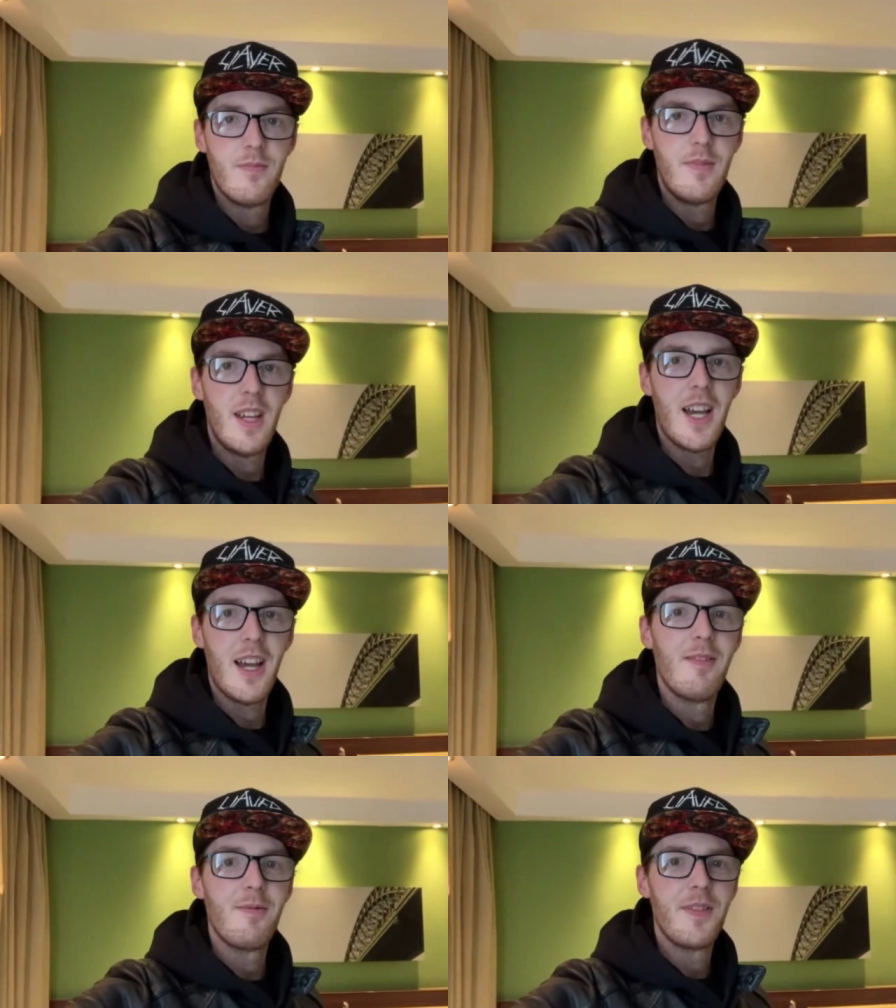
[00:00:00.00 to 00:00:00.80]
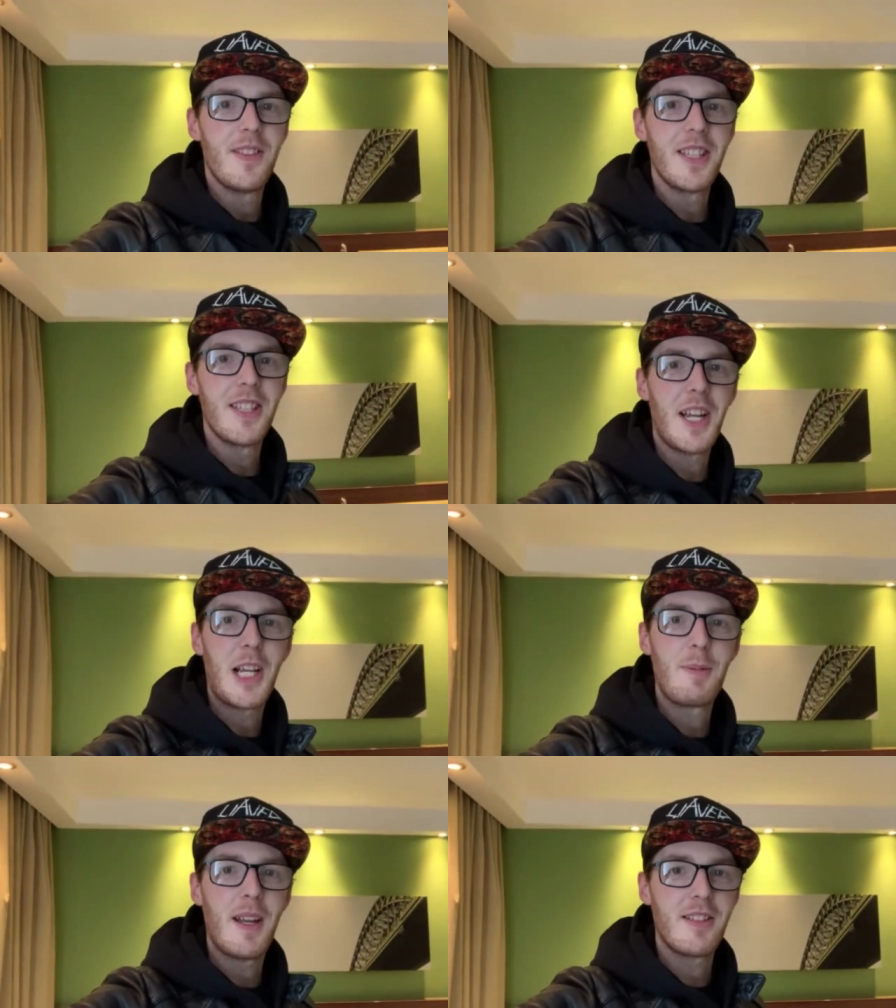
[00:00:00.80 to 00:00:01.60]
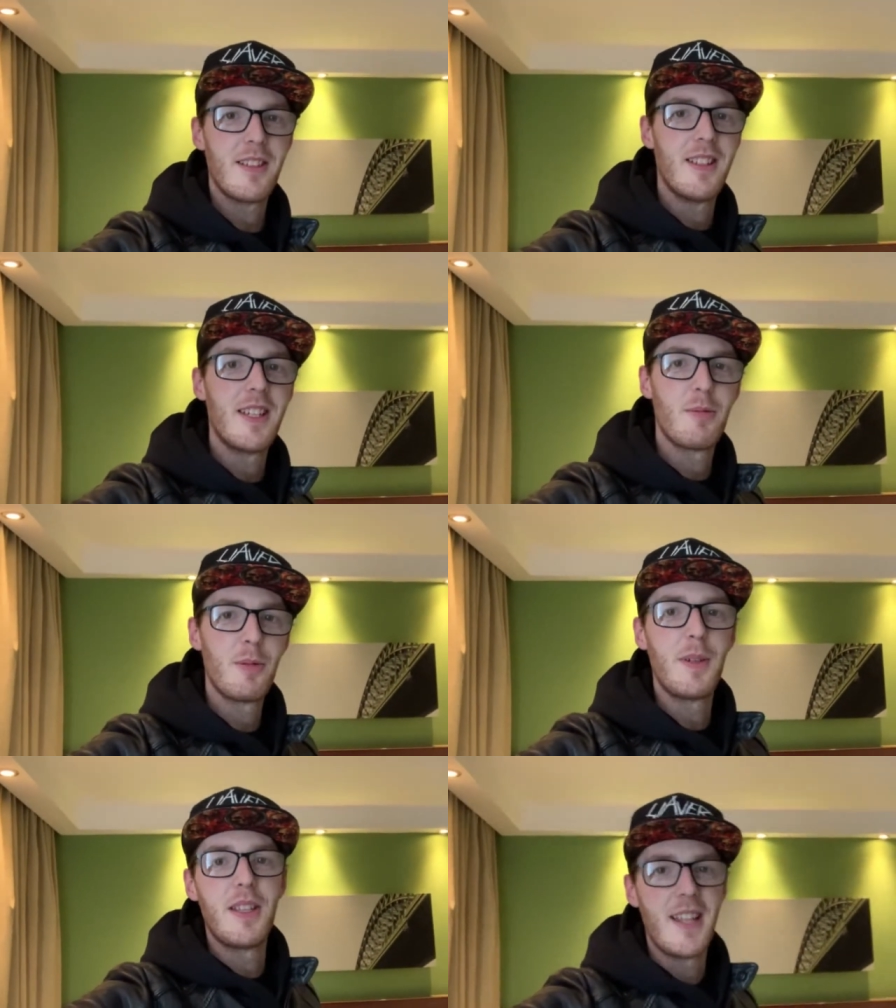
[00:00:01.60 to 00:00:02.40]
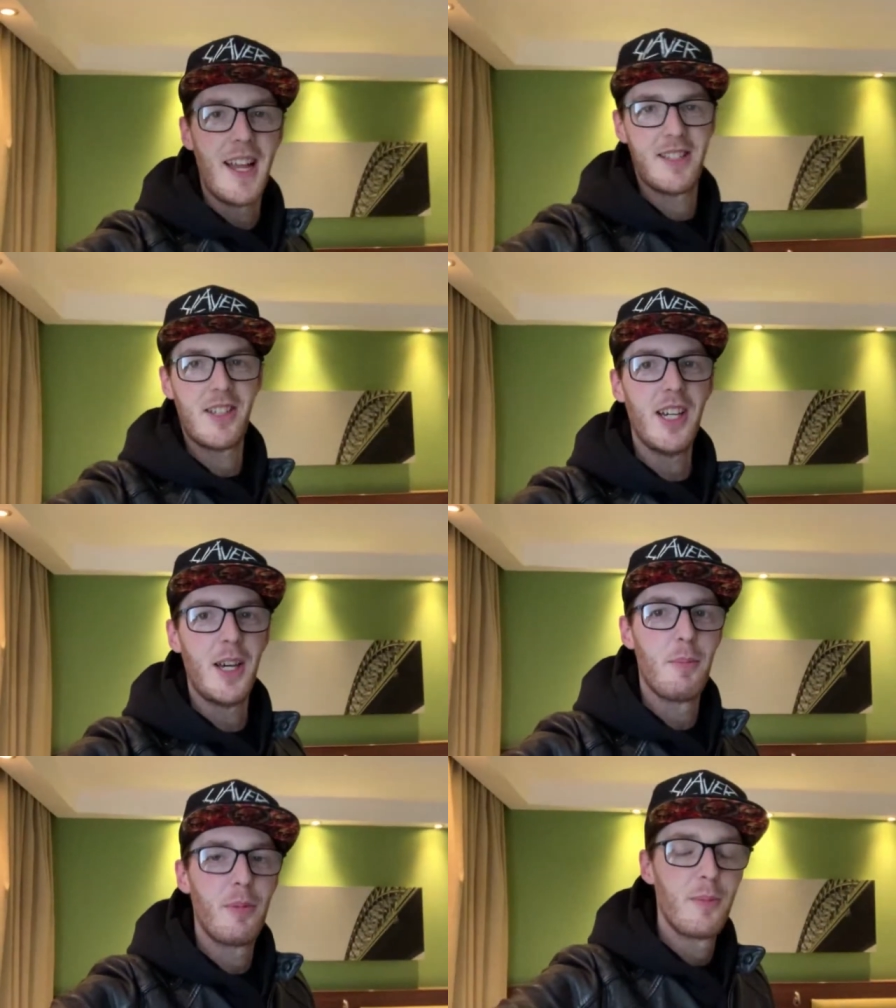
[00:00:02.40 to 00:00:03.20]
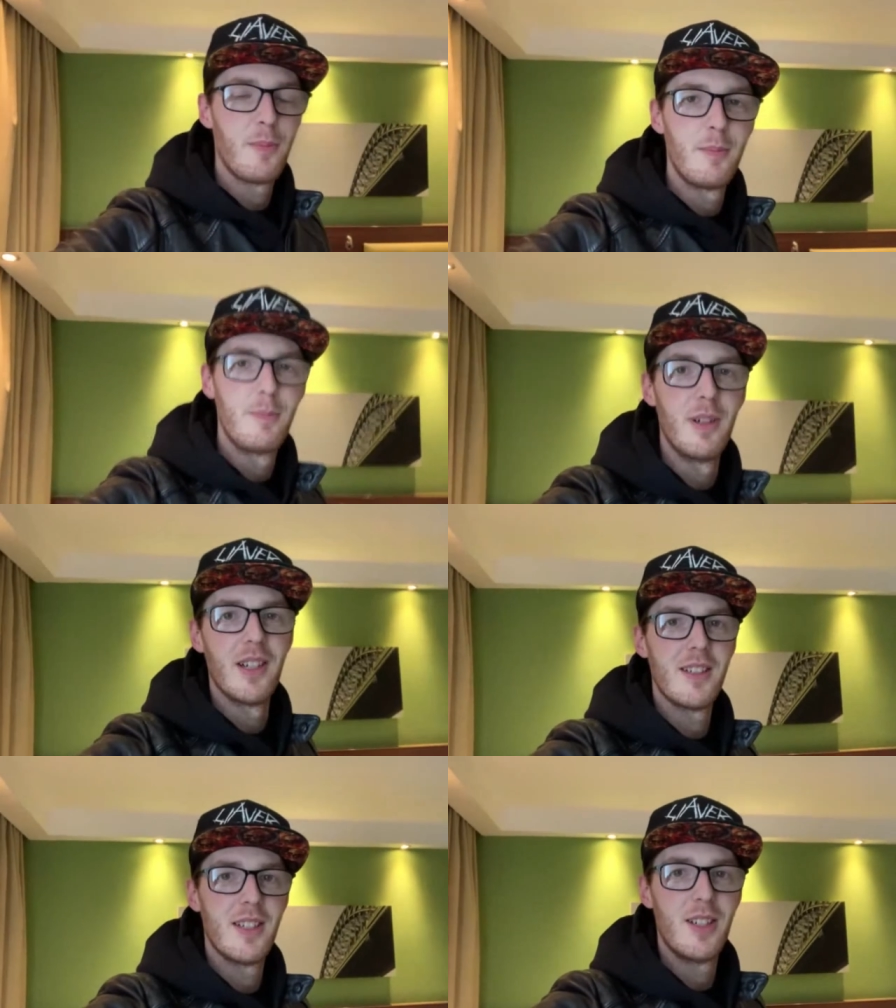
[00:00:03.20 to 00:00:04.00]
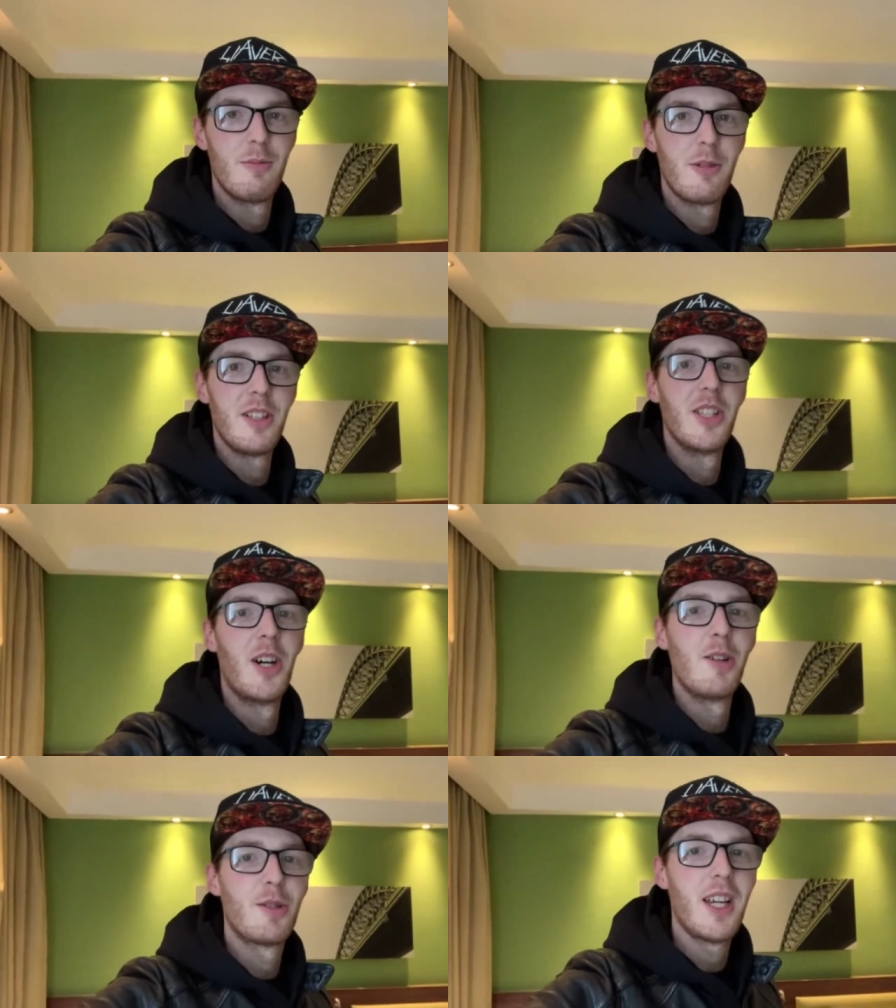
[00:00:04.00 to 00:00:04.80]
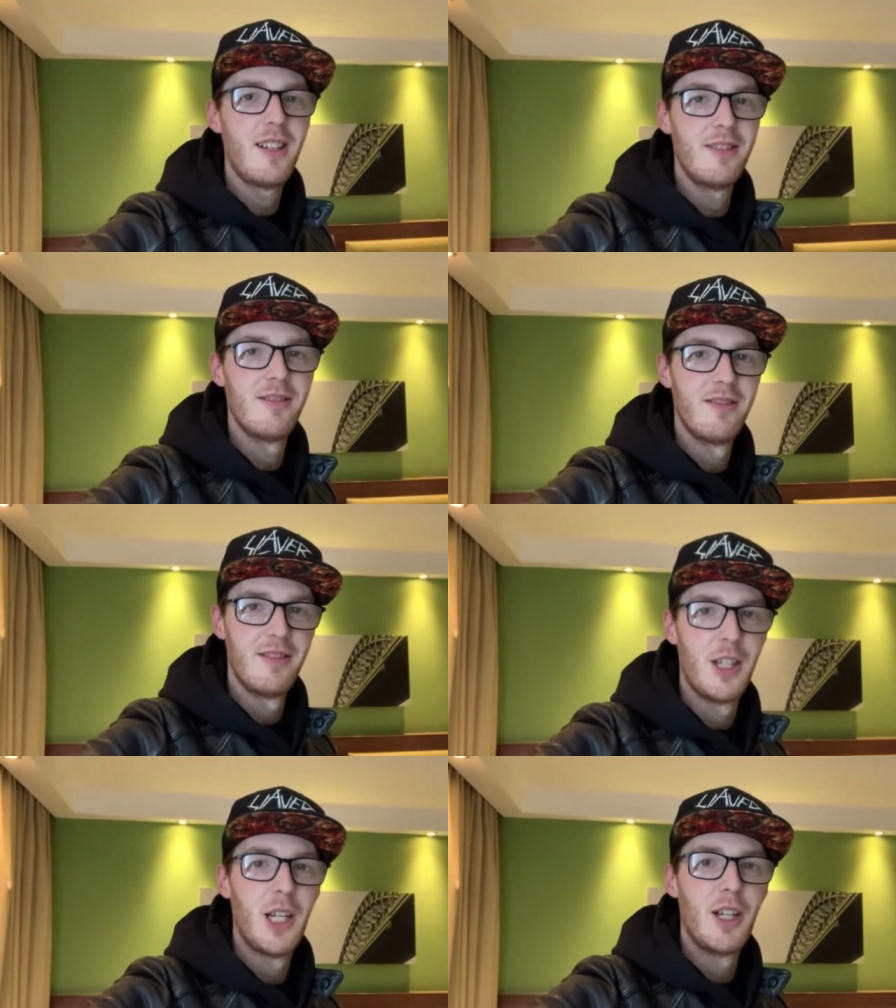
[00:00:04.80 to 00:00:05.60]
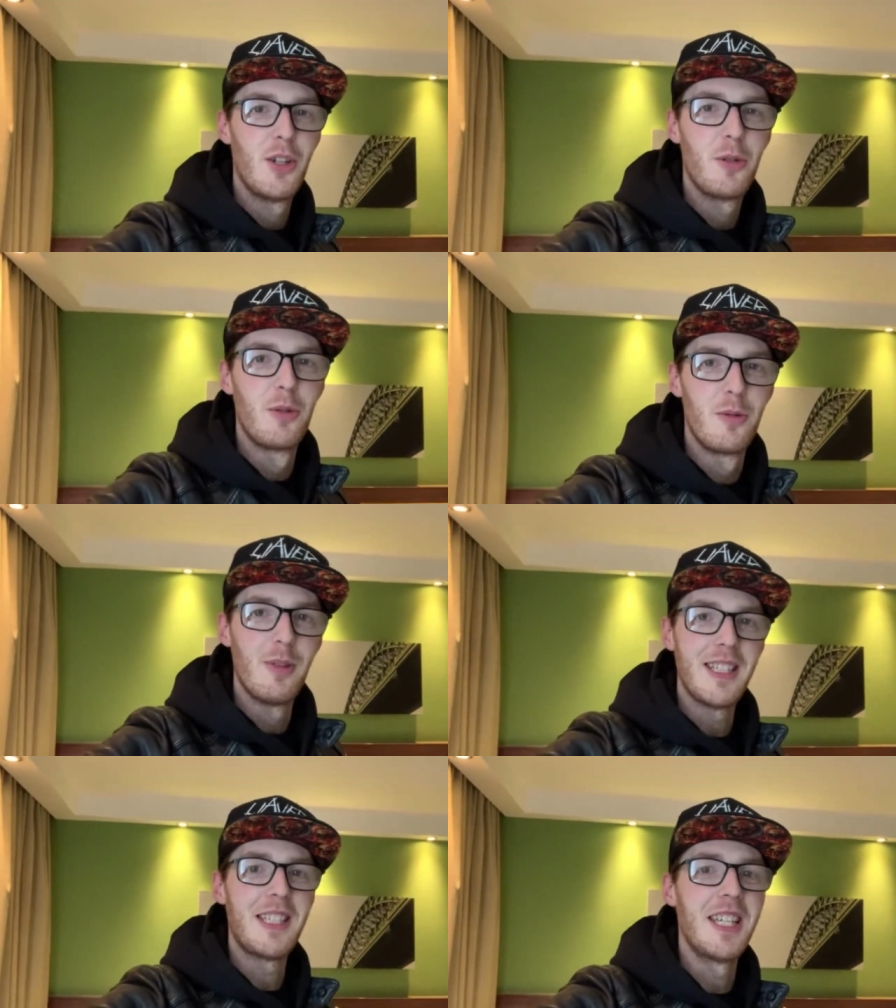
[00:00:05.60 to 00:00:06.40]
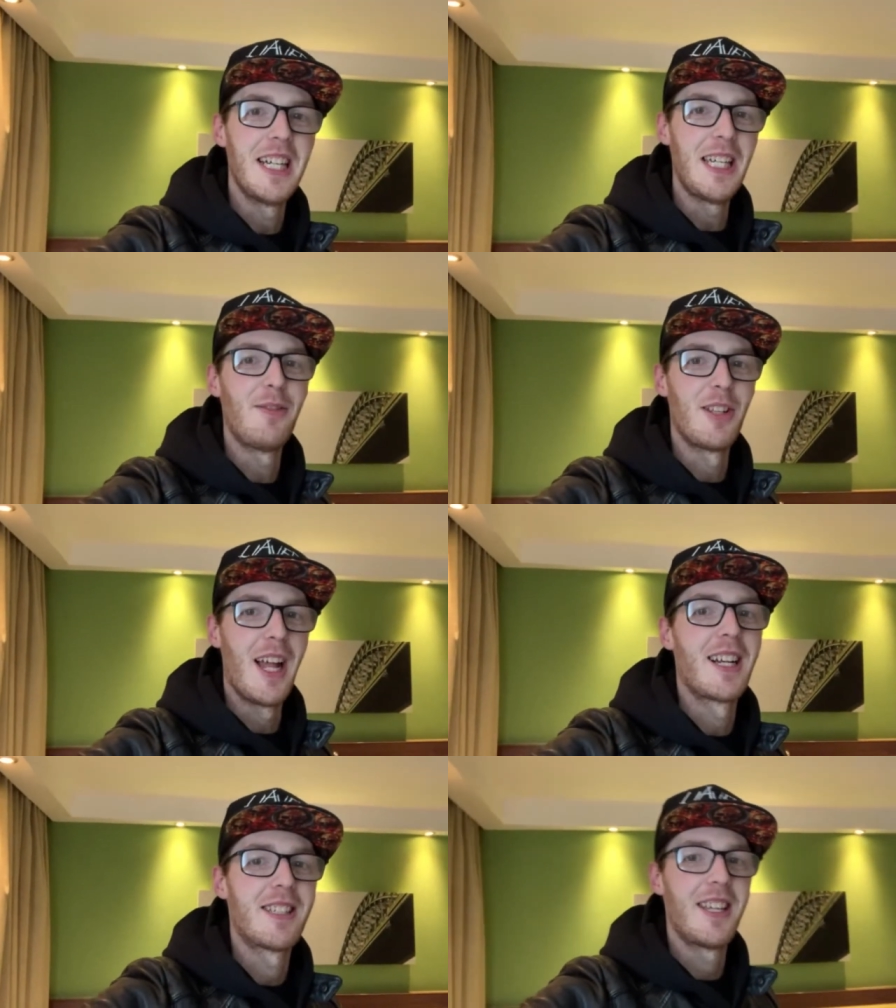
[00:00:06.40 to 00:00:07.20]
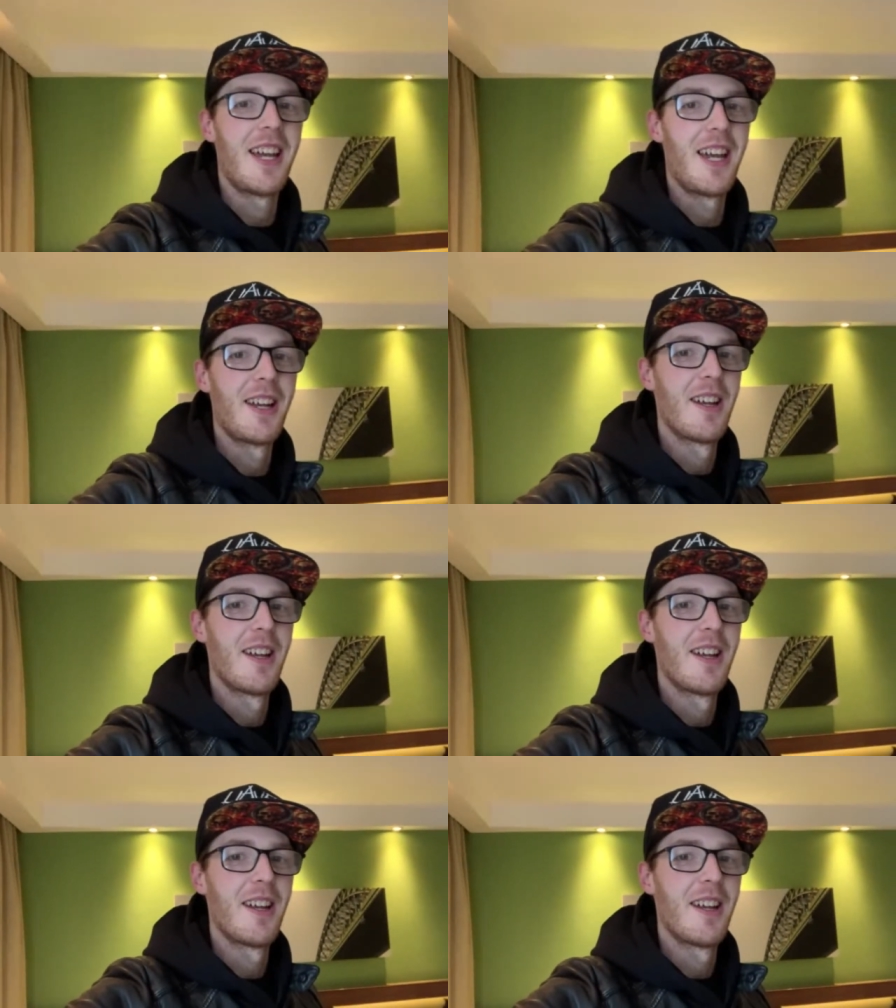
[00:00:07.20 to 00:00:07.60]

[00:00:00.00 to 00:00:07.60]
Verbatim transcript: yeah, didn't expect that this would be the next clip, but we're in the hotel, ready to leave the next day.